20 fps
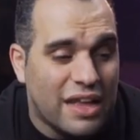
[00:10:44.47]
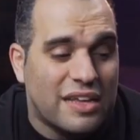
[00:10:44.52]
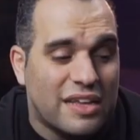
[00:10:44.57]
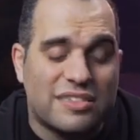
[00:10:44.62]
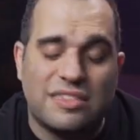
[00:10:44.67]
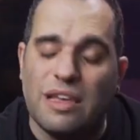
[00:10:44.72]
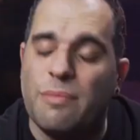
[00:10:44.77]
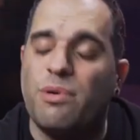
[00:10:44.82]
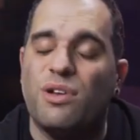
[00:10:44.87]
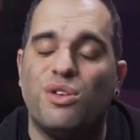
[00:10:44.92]

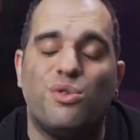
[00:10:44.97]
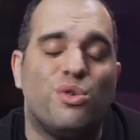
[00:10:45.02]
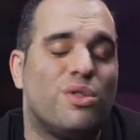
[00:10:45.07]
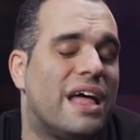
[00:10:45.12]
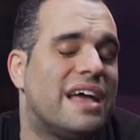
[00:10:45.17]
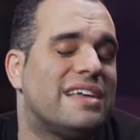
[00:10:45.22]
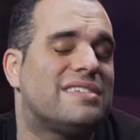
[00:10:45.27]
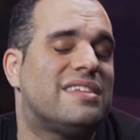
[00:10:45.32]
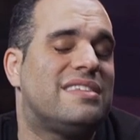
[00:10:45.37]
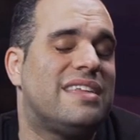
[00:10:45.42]
somebody who
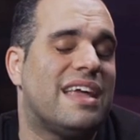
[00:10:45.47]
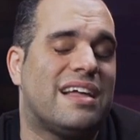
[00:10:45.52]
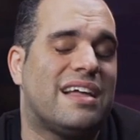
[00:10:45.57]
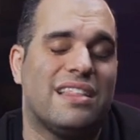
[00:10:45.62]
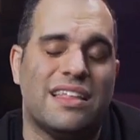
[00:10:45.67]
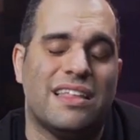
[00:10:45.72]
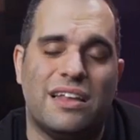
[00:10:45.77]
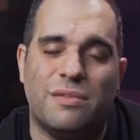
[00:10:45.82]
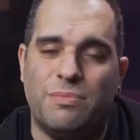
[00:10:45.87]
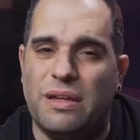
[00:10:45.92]
likes to take a
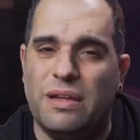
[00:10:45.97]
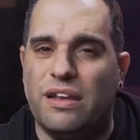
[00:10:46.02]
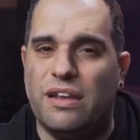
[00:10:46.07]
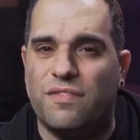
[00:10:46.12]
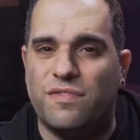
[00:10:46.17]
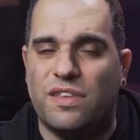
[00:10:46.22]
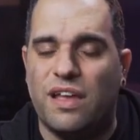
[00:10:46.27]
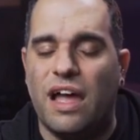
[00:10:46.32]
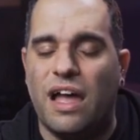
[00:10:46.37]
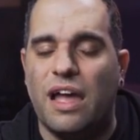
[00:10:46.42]
little bit
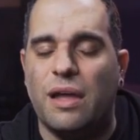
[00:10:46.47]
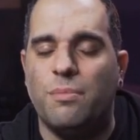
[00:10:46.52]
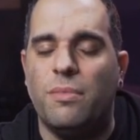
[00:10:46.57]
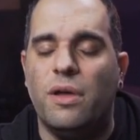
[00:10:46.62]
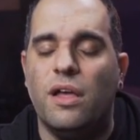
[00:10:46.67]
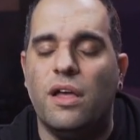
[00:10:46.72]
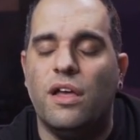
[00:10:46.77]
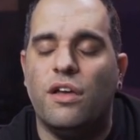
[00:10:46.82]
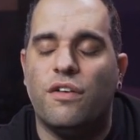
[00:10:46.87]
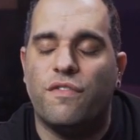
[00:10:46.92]
of time
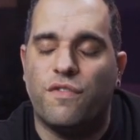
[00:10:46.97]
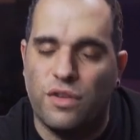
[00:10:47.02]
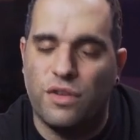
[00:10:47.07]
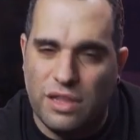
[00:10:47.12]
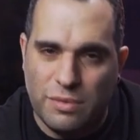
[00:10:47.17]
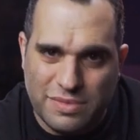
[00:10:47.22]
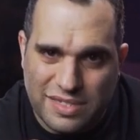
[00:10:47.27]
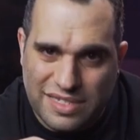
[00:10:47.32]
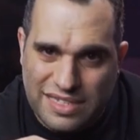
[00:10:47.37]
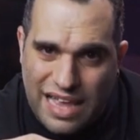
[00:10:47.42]
for
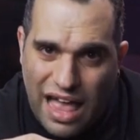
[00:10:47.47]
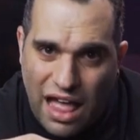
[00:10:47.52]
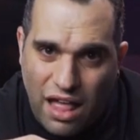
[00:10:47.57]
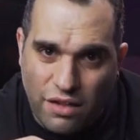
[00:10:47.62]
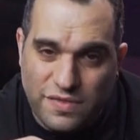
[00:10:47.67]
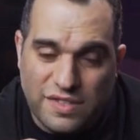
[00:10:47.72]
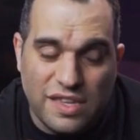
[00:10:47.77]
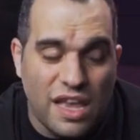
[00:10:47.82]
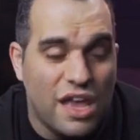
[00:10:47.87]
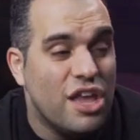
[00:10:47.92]

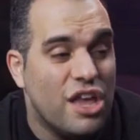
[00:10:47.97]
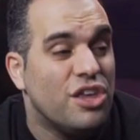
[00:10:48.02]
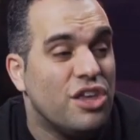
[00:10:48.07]
themselves.